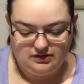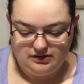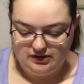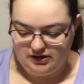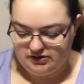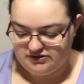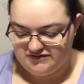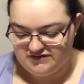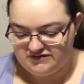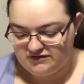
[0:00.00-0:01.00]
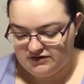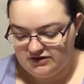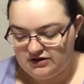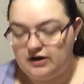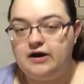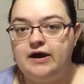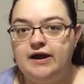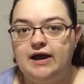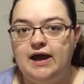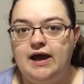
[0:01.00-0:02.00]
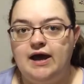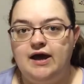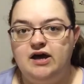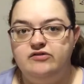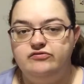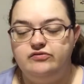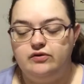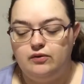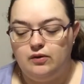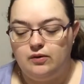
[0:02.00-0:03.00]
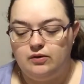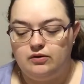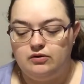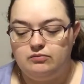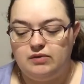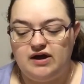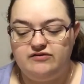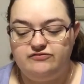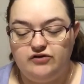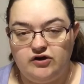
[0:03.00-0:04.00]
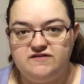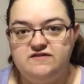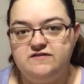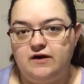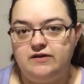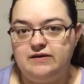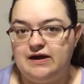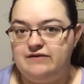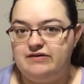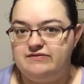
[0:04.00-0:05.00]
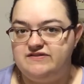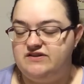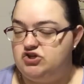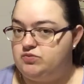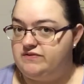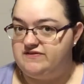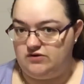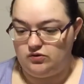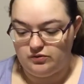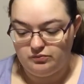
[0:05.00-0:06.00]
In this design, I have my first design that I've ever stitched with silk.